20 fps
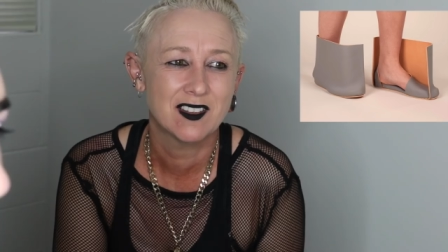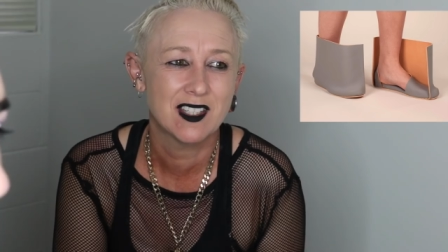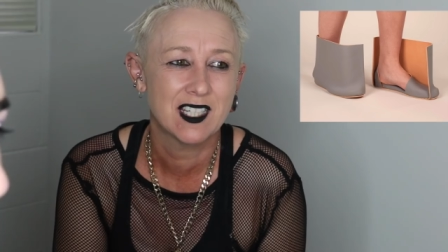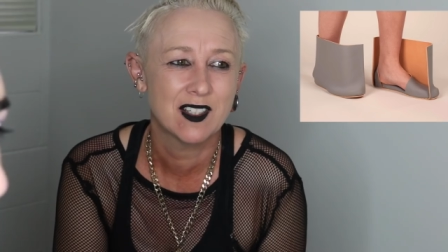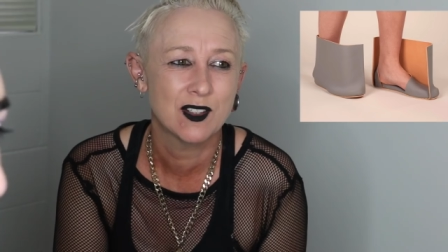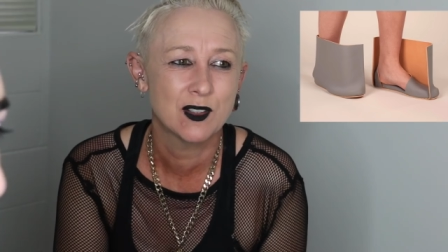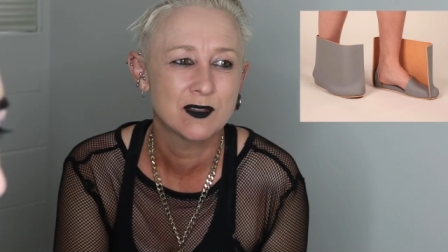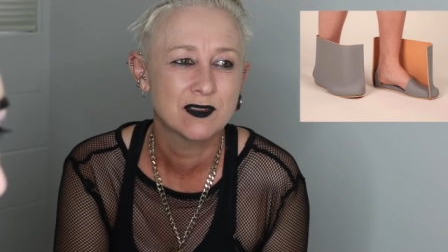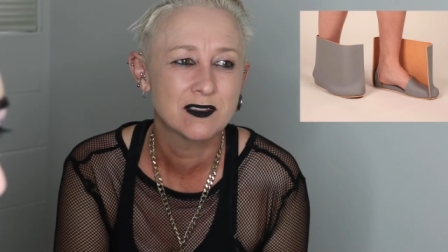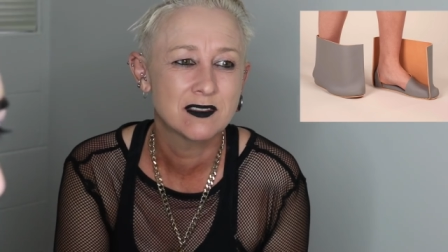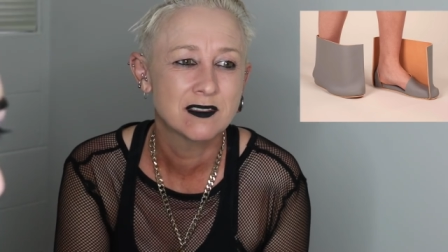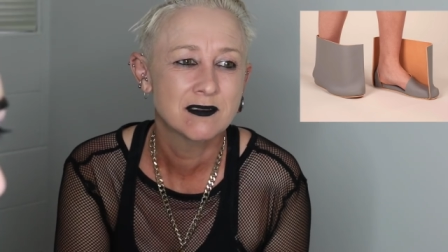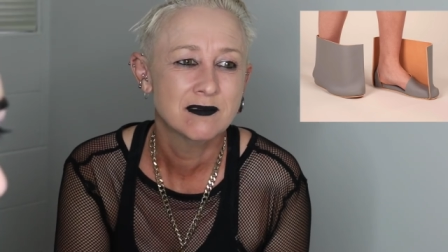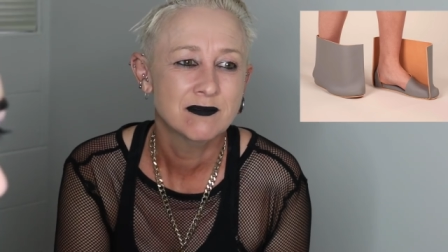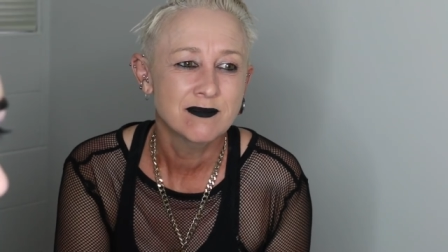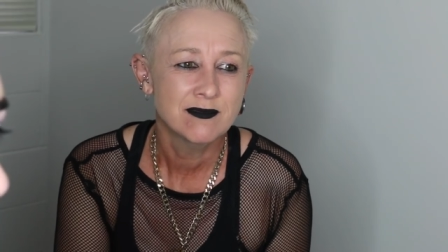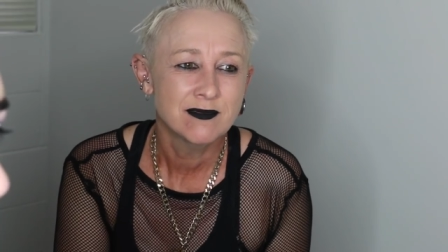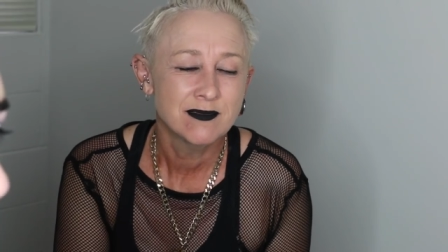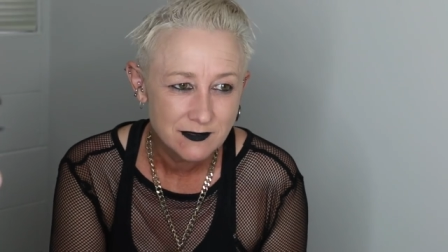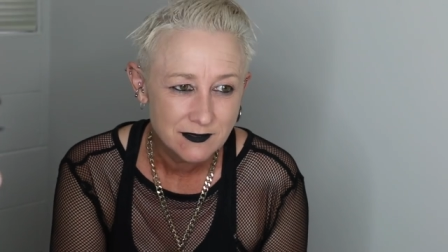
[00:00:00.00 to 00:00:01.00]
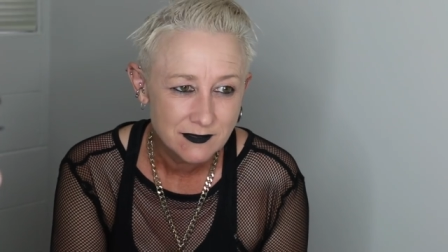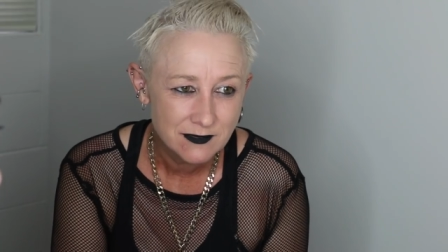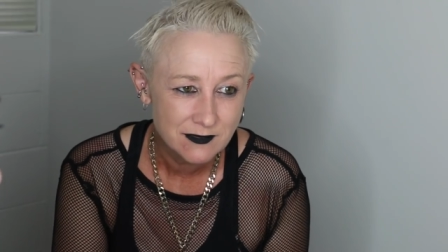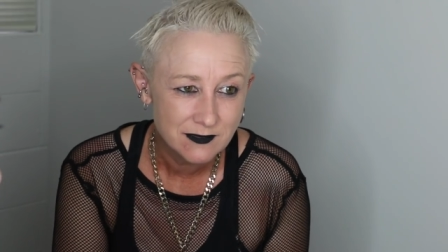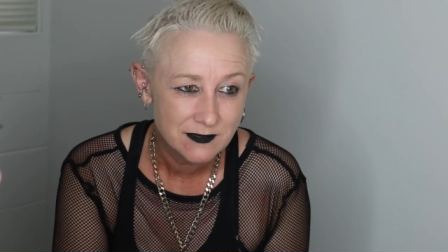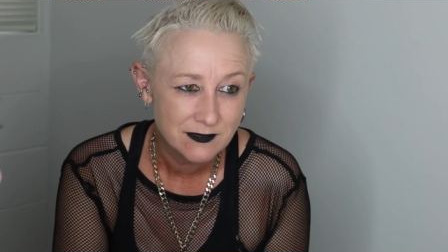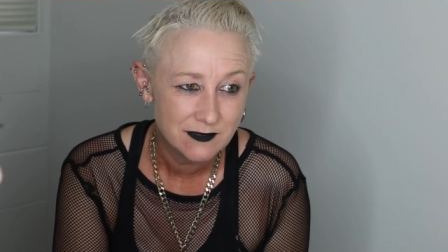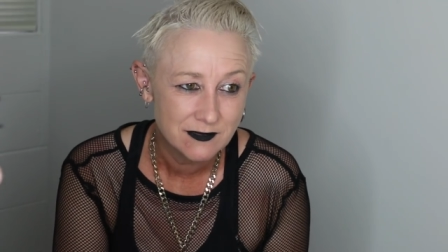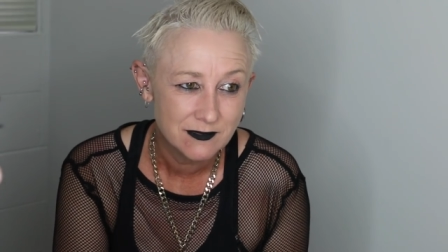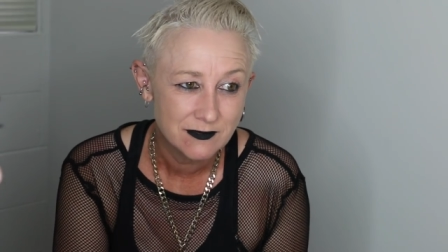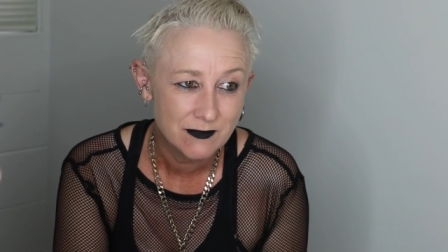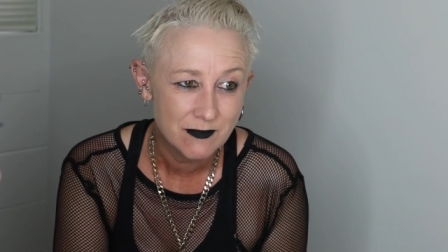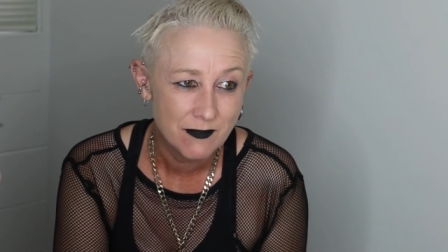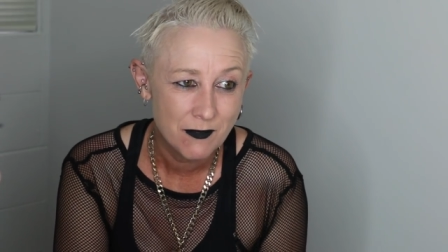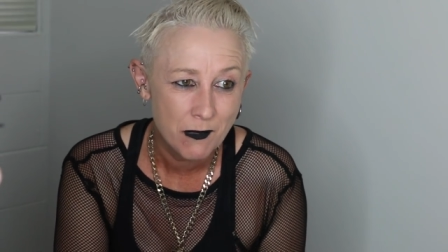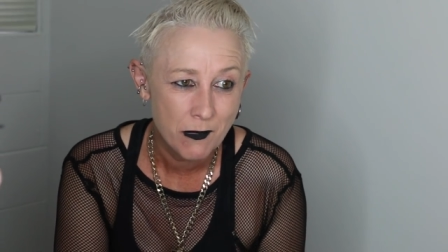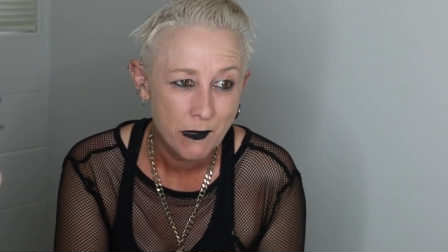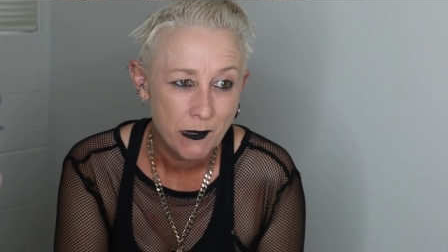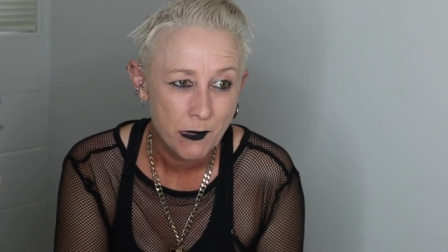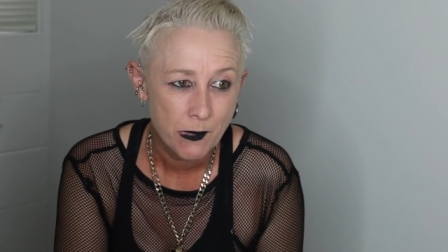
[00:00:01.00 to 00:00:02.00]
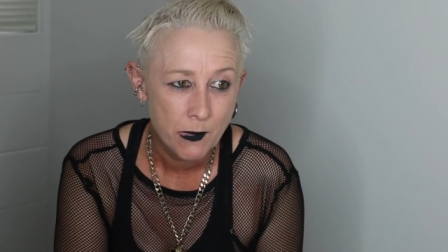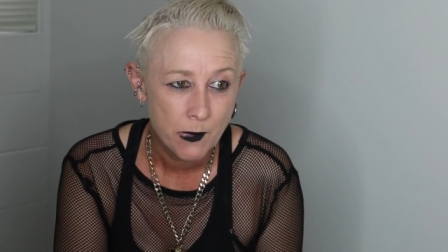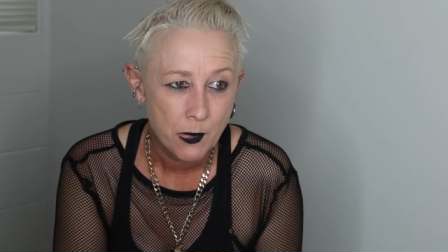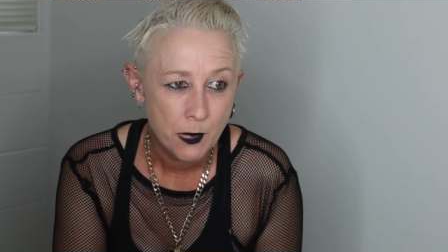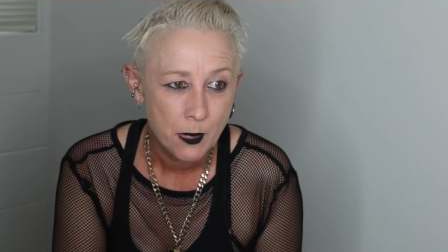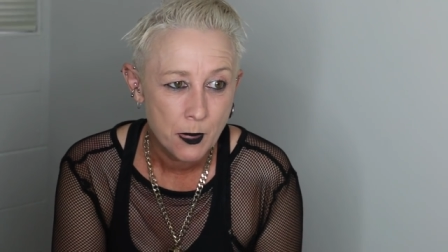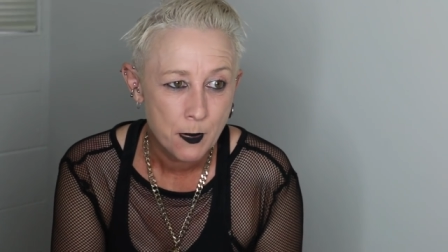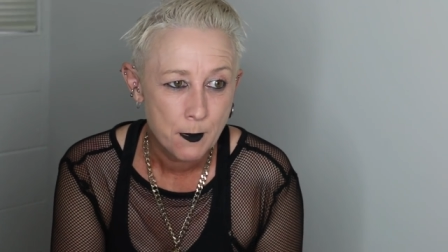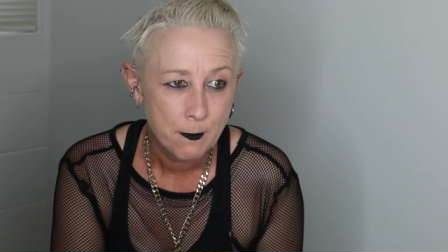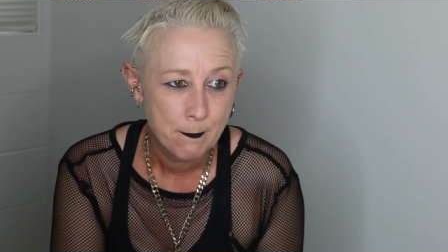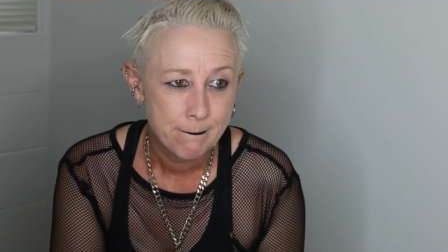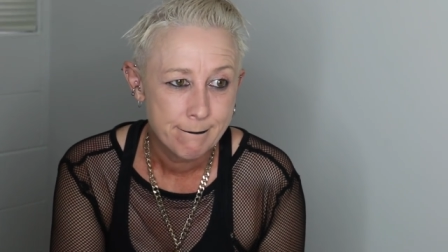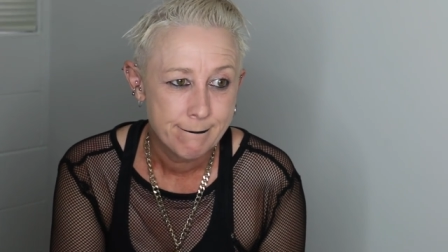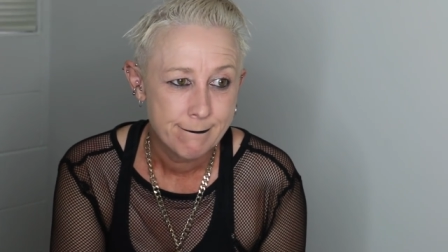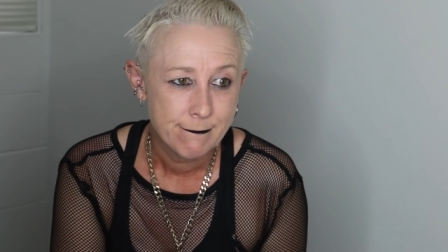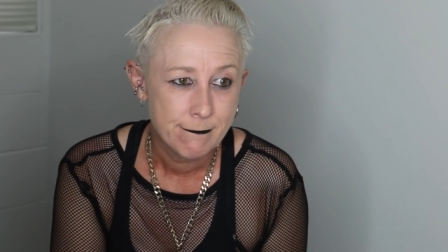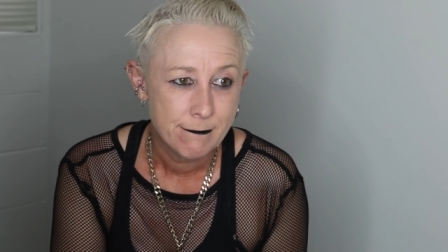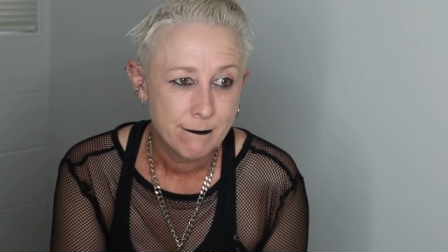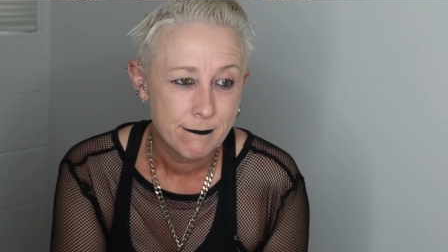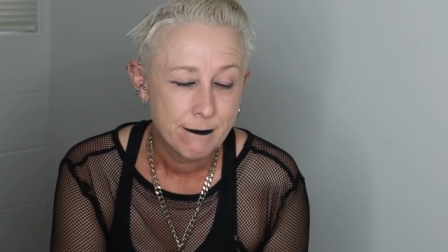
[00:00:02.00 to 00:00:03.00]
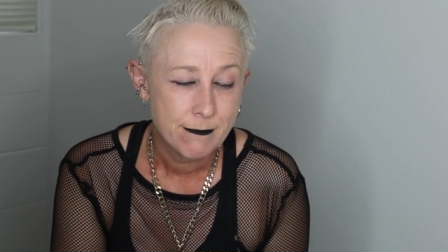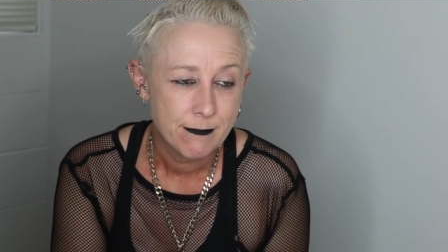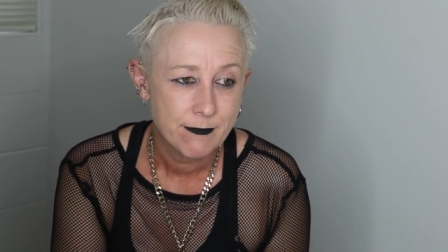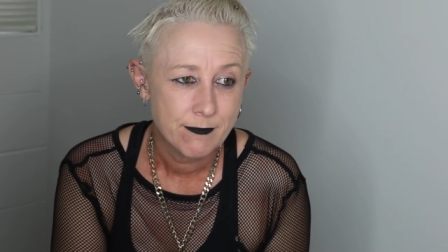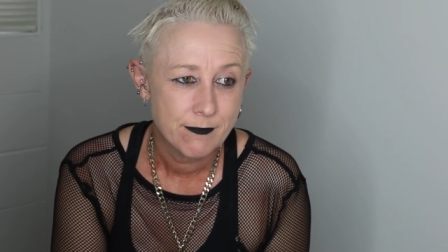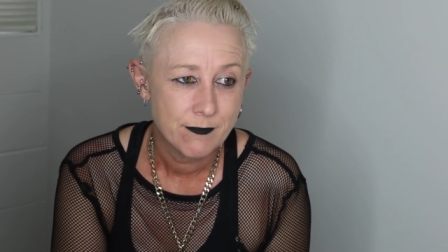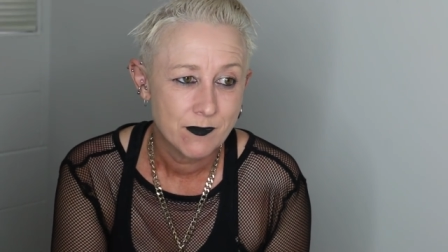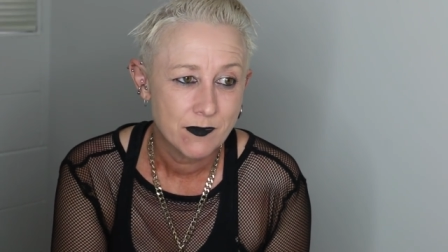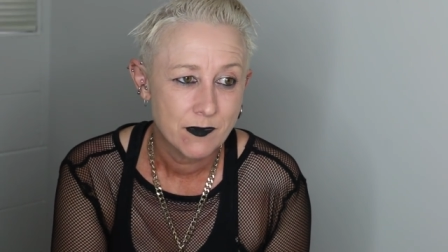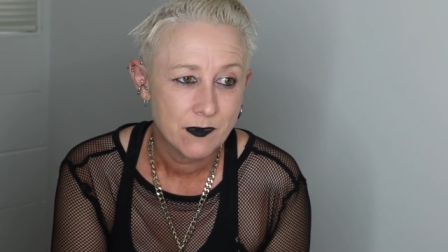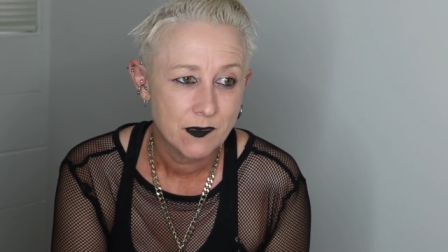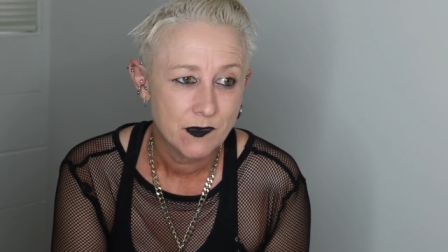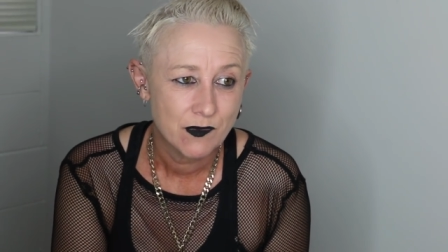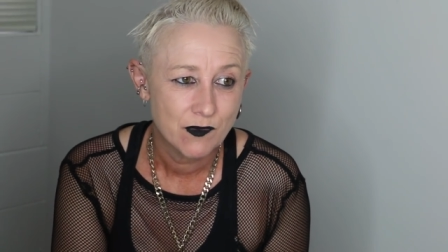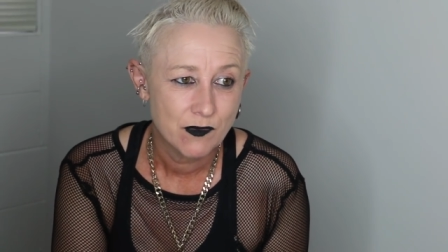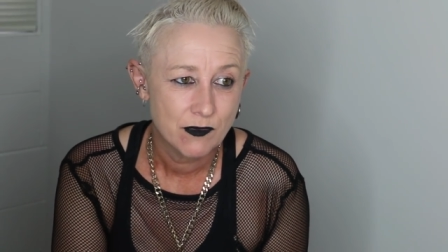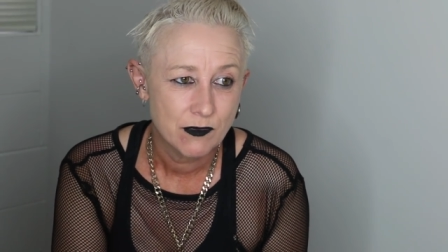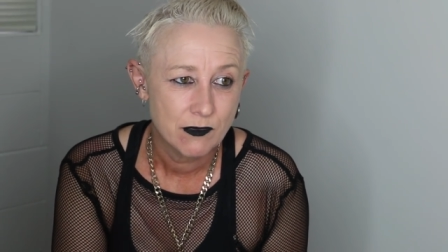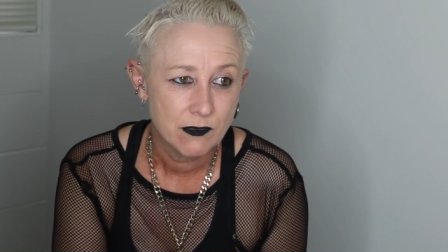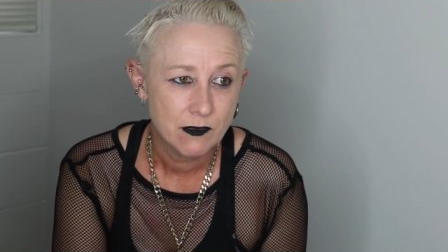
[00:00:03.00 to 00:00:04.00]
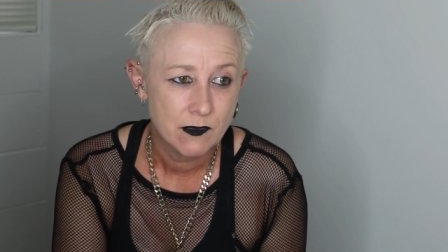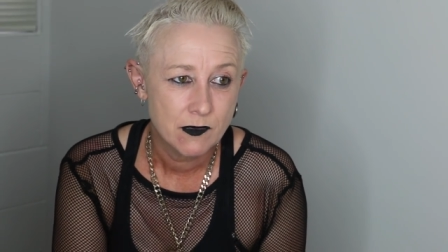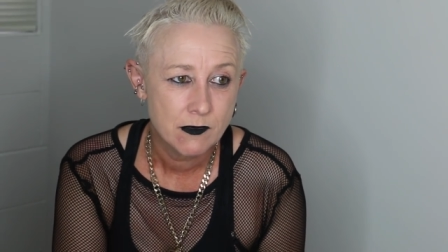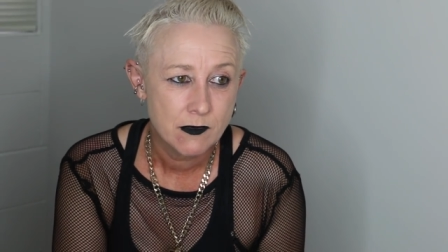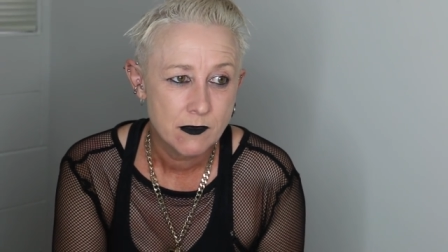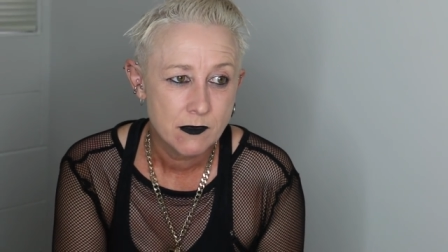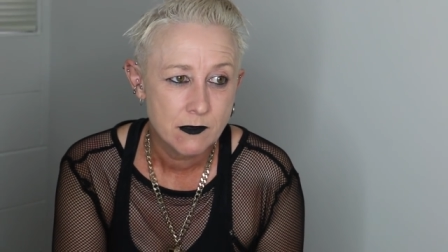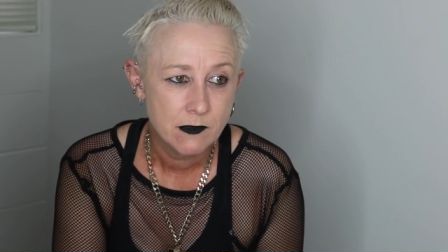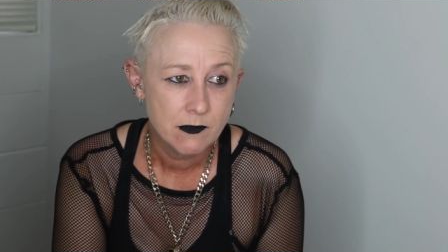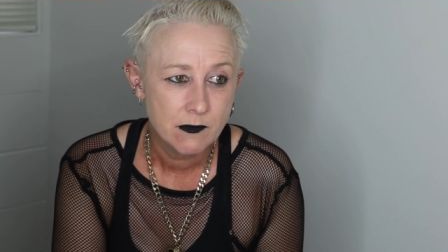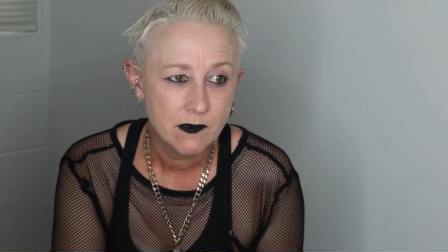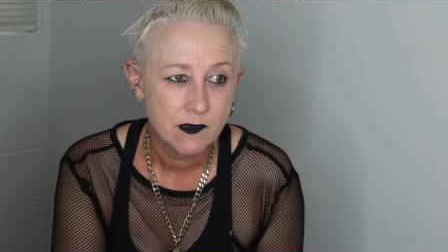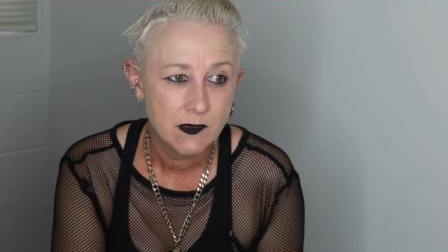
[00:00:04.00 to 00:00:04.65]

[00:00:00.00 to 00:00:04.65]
they look floppy. Is it illegal to throw your shoes in the washing machine because I do it all the time?